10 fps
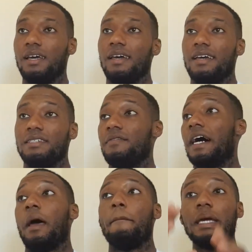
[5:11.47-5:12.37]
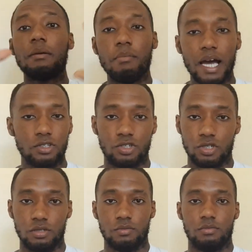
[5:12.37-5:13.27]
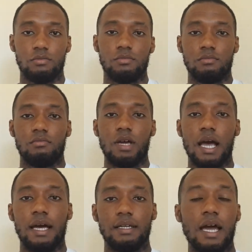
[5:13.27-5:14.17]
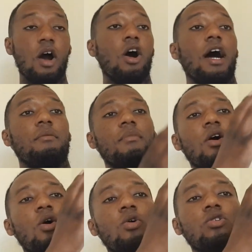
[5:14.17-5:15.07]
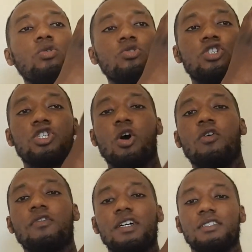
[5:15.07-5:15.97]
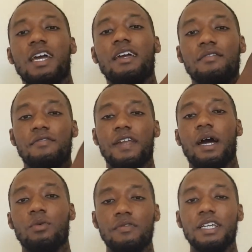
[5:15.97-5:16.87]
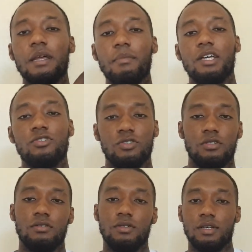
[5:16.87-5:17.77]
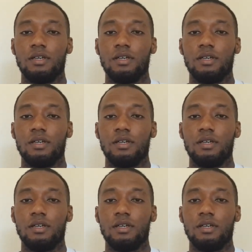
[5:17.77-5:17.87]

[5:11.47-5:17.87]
is if I had a big mansion and I had my own little self-contained flat within the mansion,